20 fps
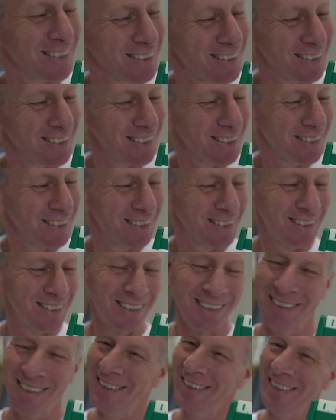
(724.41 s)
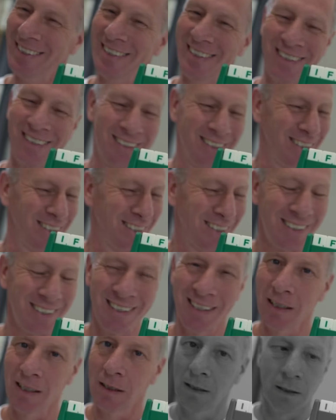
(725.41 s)
how you spell
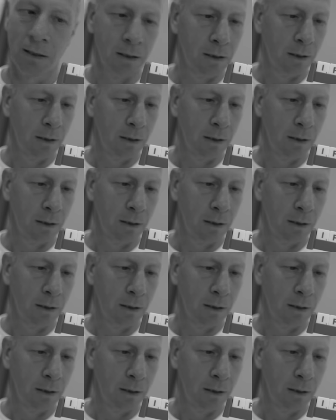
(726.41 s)
iPhone.